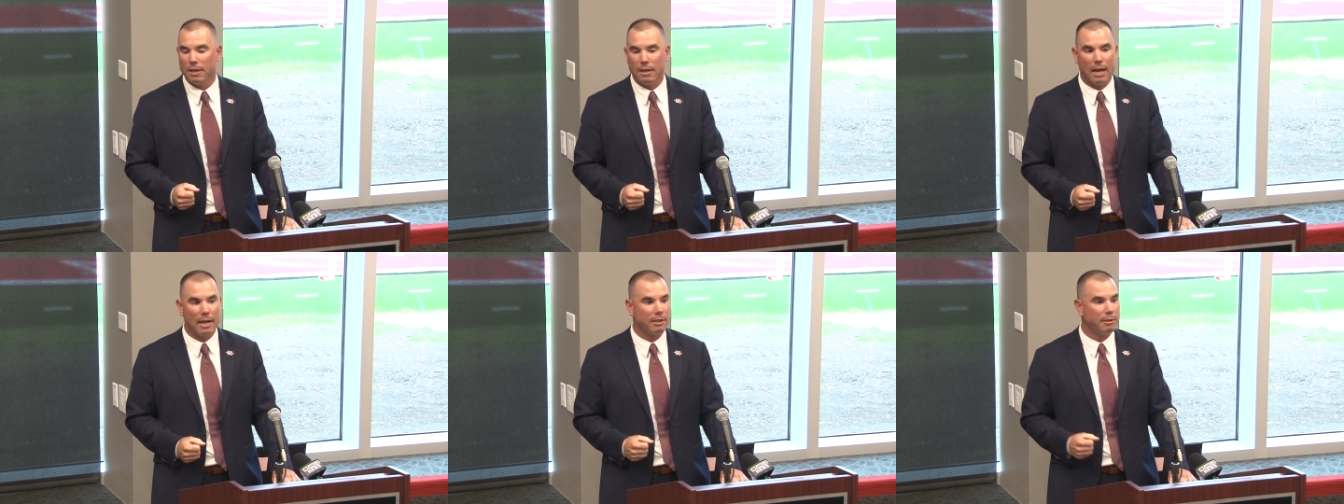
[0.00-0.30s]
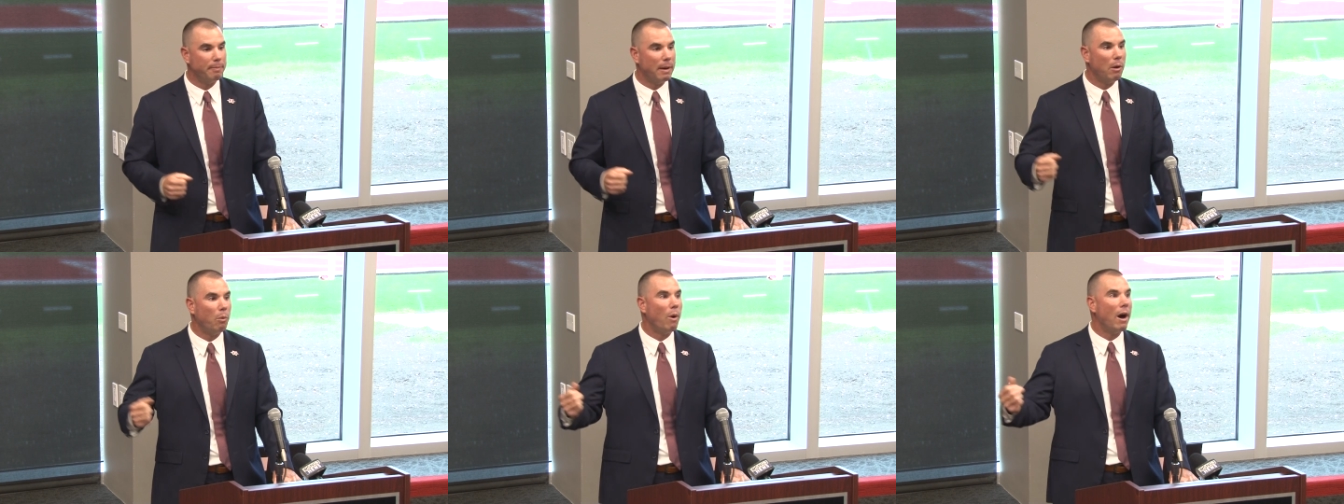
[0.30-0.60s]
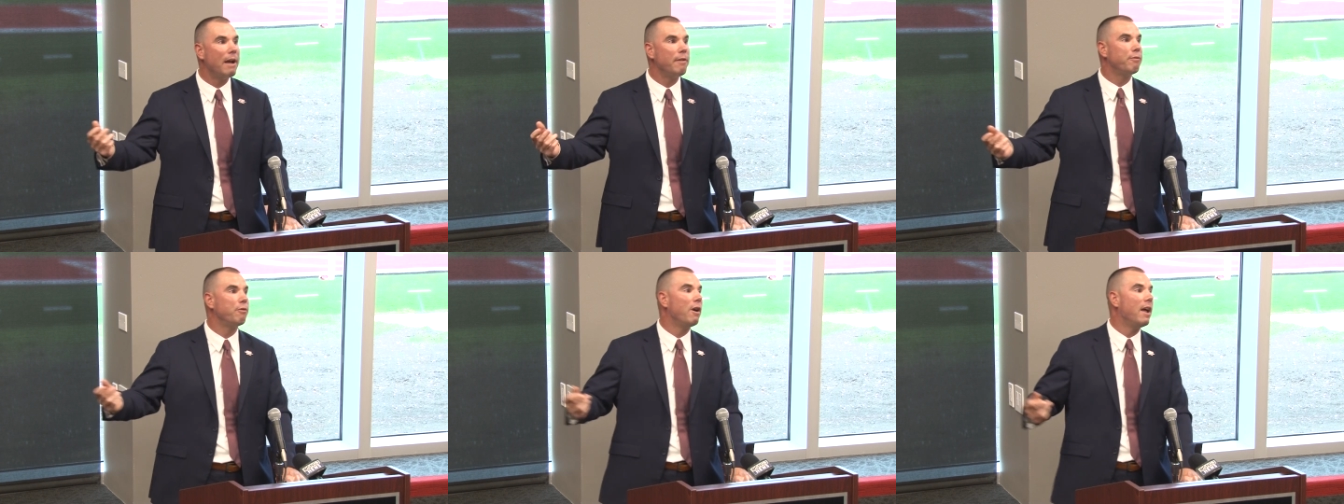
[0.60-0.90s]
Uh, to my
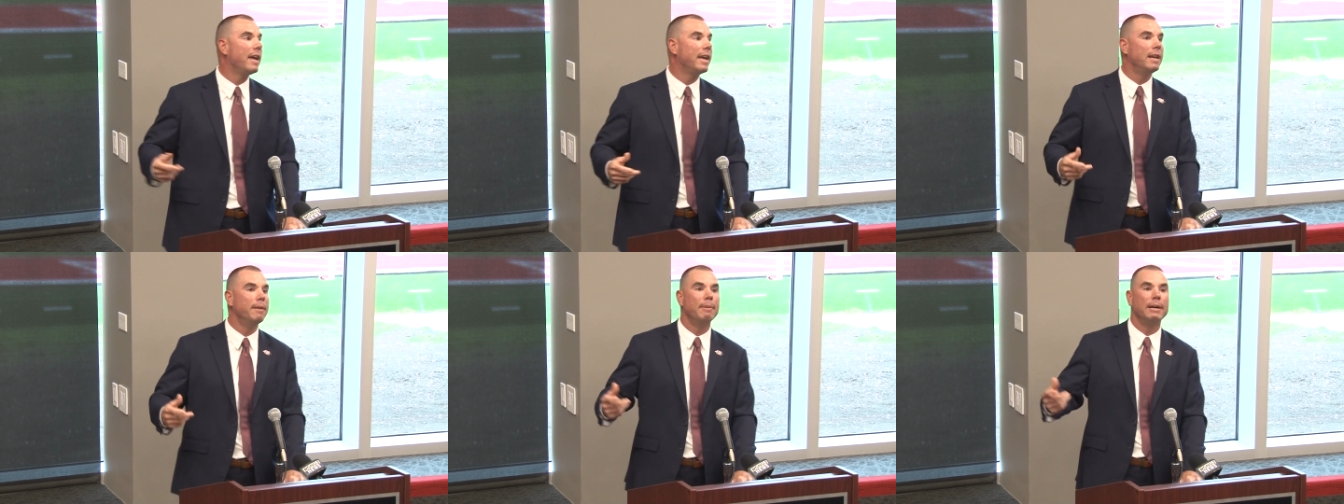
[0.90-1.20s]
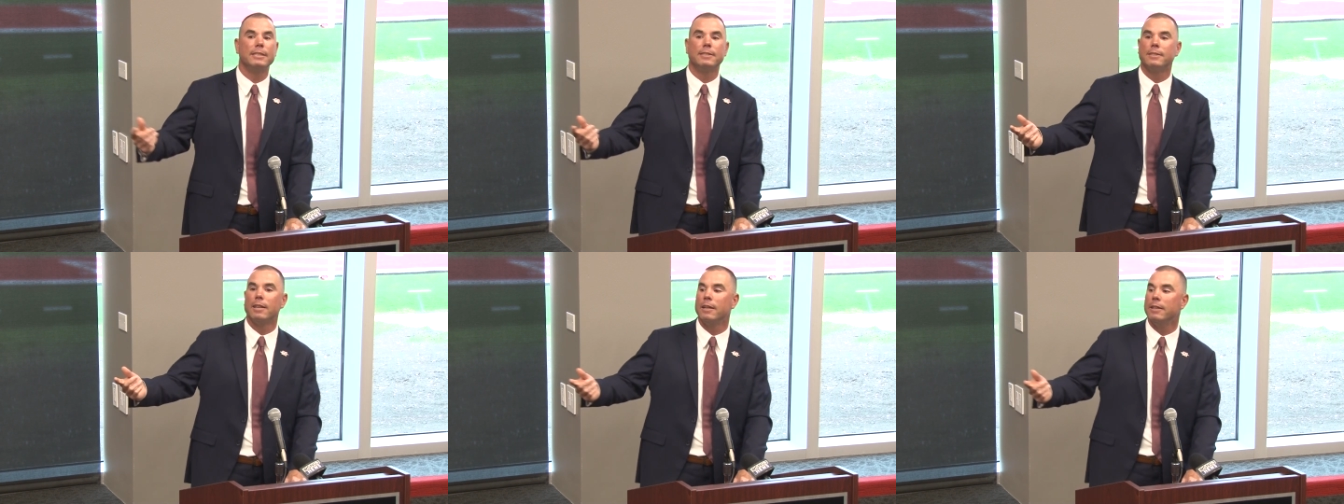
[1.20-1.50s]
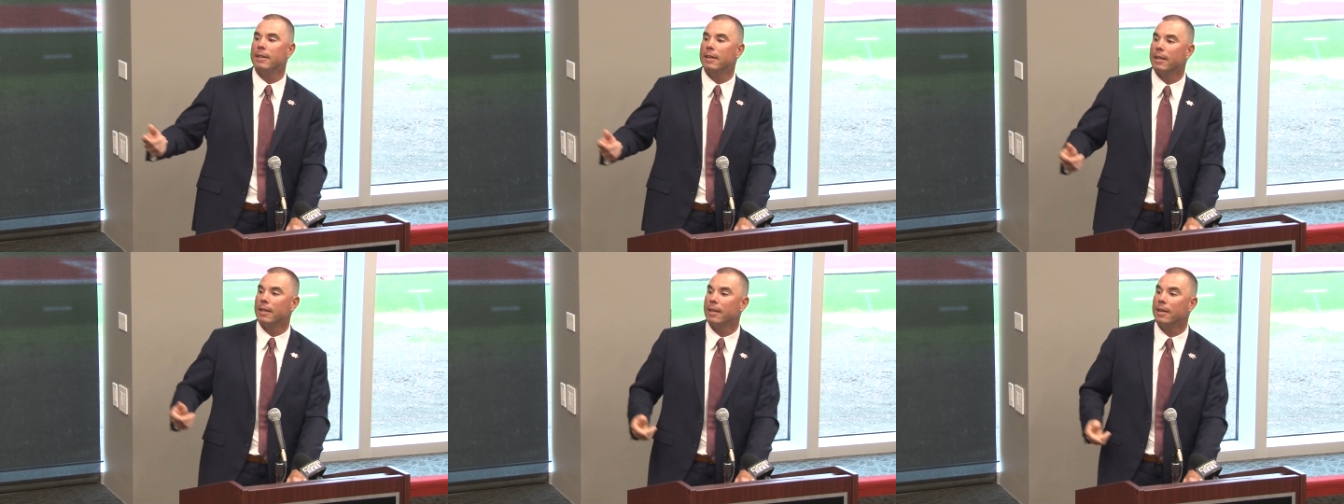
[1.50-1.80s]
wife, Reagan, and my
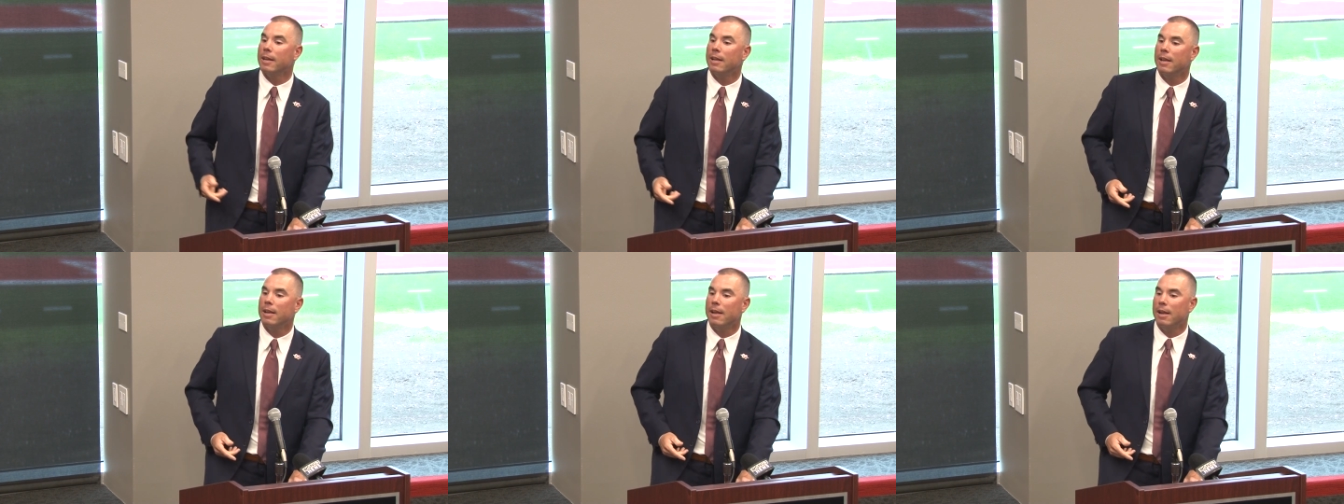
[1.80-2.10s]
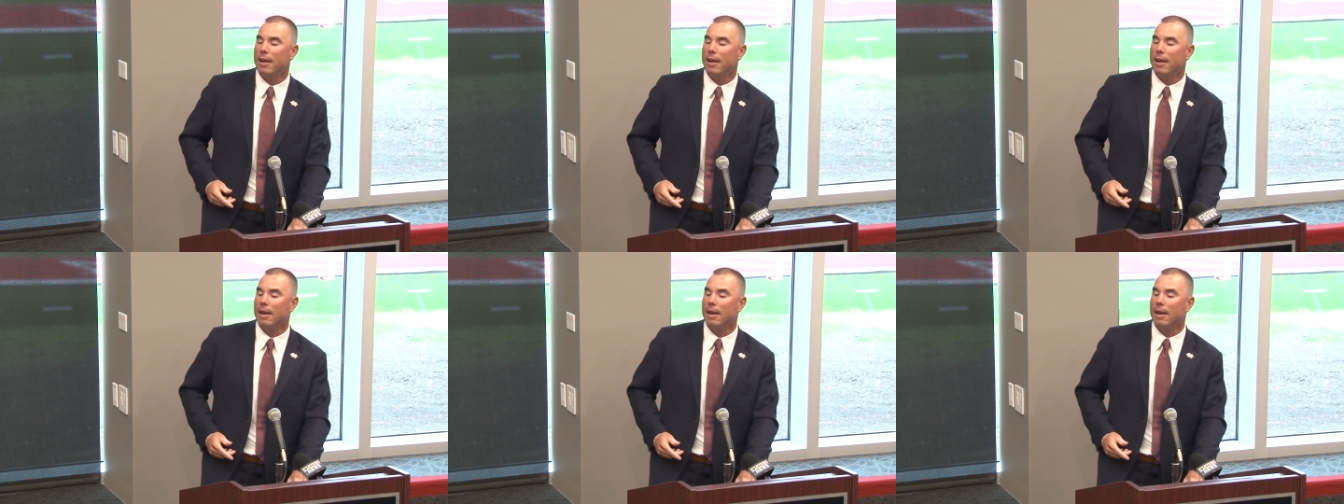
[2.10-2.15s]
son, Dylan.